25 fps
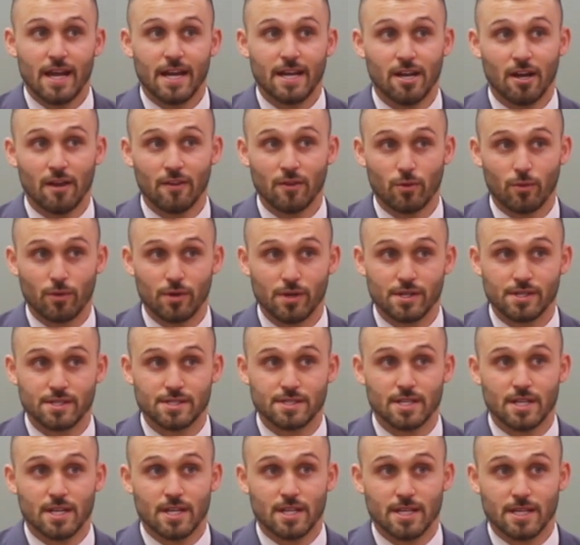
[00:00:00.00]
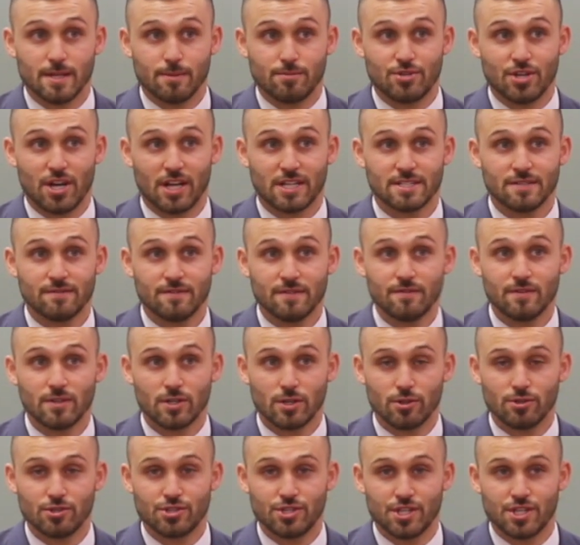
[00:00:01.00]
In other words, the objective of
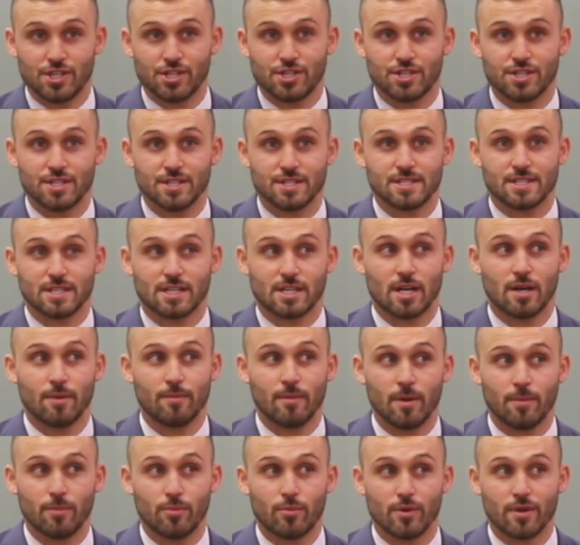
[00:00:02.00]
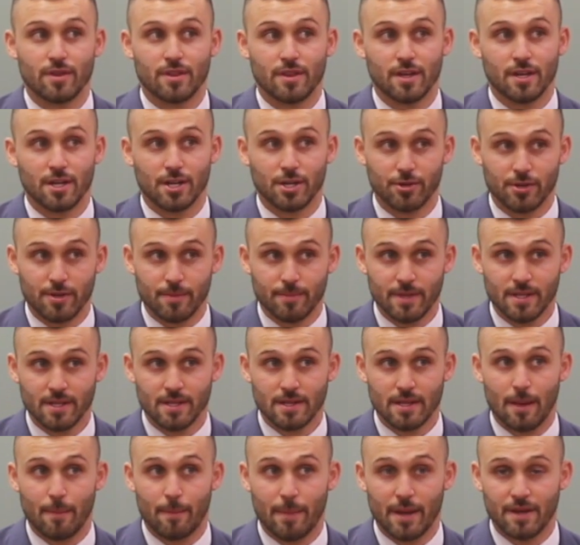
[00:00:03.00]
negotiation is to come up with an
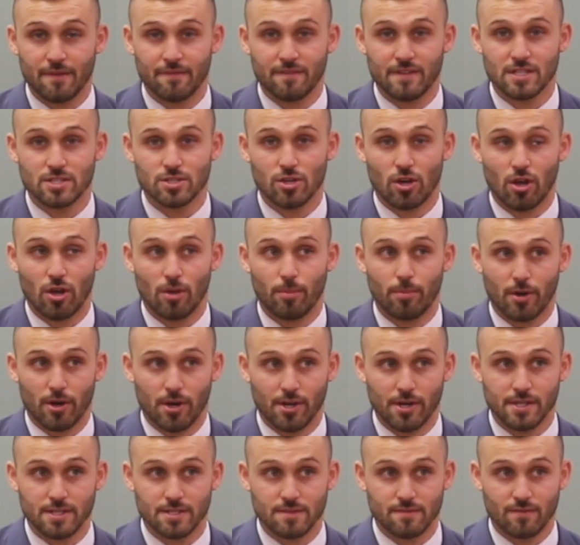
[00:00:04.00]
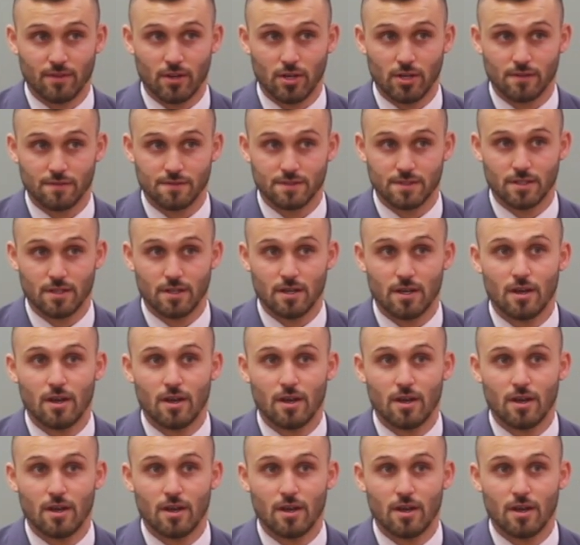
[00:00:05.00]
agreement that benefits all parties involved.